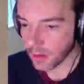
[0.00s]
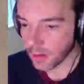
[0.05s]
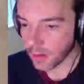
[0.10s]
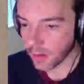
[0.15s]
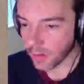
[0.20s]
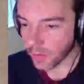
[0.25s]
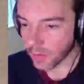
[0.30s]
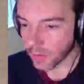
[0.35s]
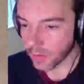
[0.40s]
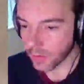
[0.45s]

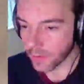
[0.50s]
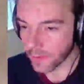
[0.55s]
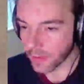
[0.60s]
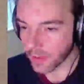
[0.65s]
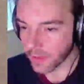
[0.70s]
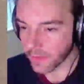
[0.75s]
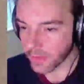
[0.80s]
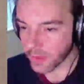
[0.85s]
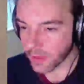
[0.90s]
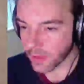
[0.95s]
on the wall, and then
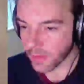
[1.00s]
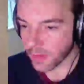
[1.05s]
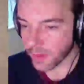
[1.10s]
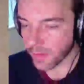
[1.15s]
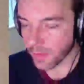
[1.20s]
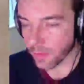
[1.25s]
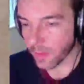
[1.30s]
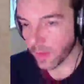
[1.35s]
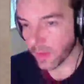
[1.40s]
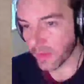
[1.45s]
if I turn
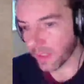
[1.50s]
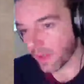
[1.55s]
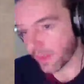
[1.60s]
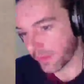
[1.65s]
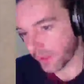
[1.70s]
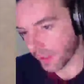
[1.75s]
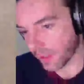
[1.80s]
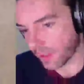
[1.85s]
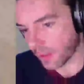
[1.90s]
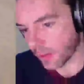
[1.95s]
around, they go on the left
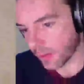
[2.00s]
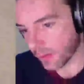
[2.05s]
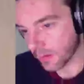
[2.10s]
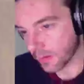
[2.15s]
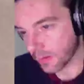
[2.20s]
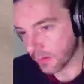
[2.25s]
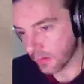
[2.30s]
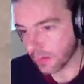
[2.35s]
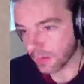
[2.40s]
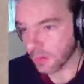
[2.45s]
side now.
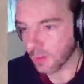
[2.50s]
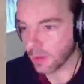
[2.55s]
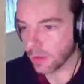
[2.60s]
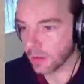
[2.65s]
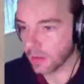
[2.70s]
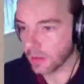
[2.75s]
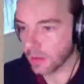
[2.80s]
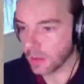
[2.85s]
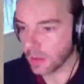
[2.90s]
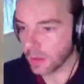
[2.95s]

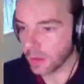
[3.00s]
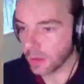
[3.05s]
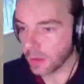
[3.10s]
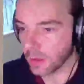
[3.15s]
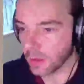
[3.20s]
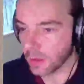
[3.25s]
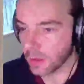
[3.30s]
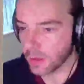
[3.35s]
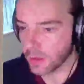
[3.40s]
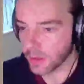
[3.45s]

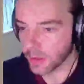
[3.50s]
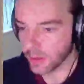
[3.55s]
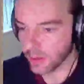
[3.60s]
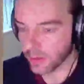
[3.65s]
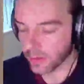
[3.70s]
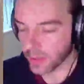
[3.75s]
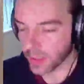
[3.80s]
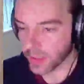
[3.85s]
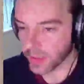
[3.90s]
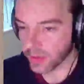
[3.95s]
So
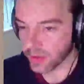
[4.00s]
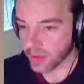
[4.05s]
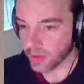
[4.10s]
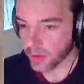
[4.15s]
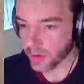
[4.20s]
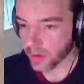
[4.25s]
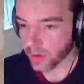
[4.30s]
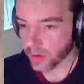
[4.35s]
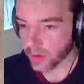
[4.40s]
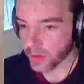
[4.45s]
this
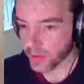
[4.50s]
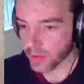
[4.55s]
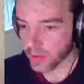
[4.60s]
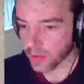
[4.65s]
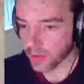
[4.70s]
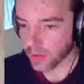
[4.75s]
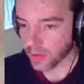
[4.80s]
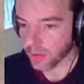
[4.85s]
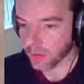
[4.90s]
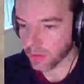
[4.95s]
doesn't just
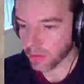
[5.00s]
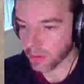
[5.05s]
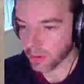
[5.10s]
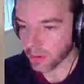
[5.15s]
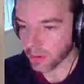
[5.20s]
do